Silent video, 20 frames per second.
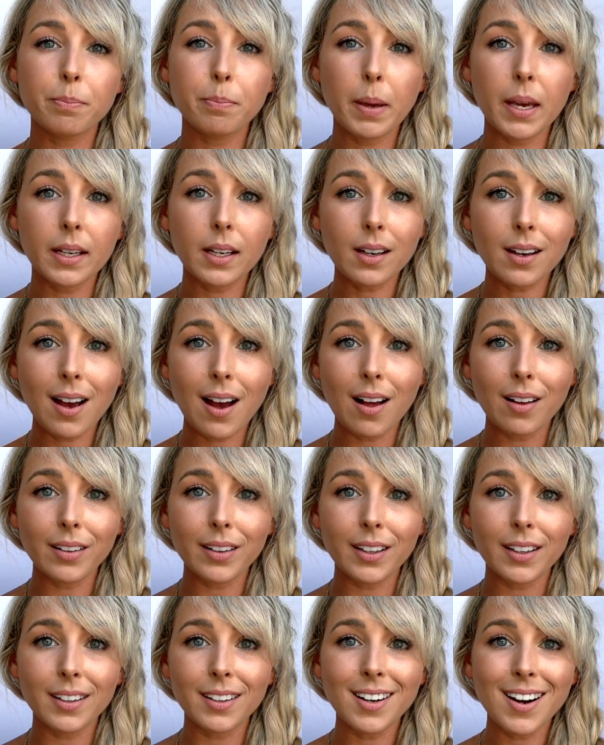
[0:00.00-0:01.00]
Pick a
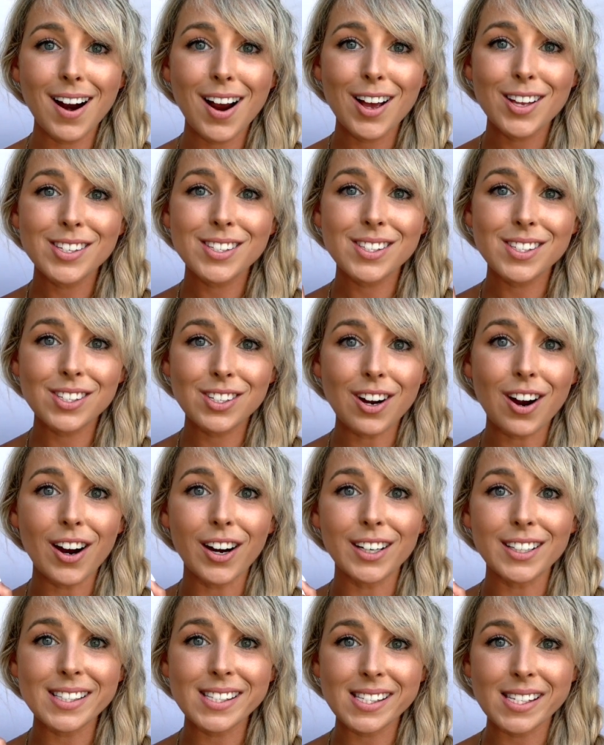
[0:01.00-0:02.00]
color,
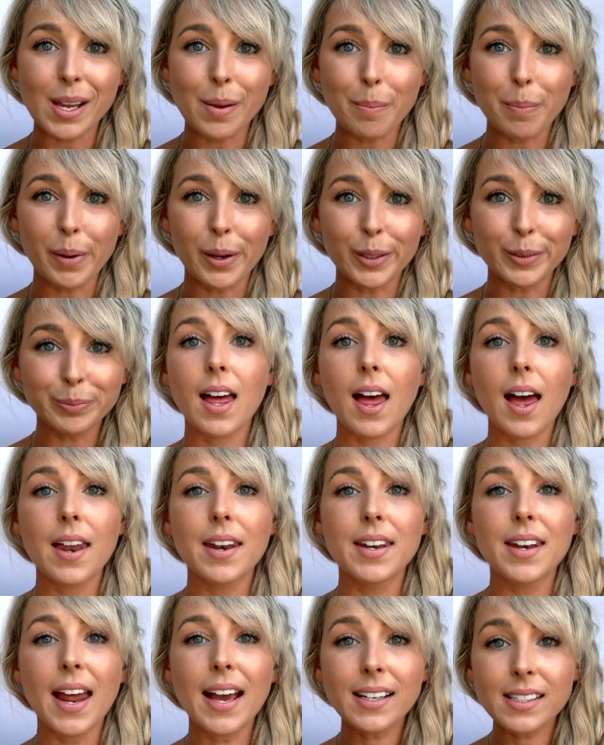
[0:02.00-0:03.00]
start simple.
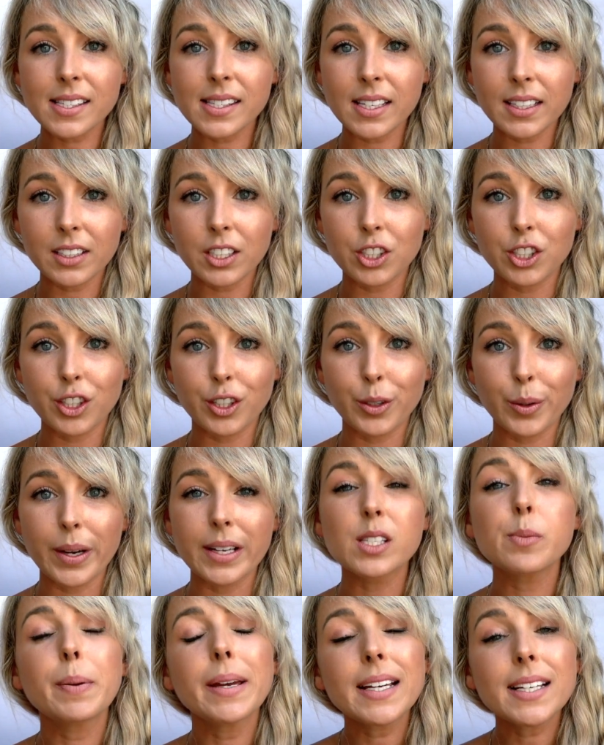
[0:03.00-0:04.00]
Next thing to do
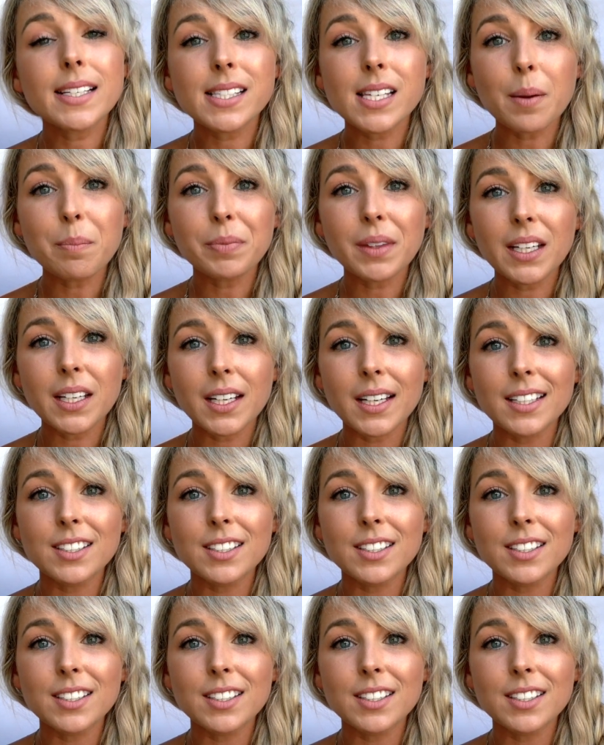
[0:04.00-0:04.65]
is pick something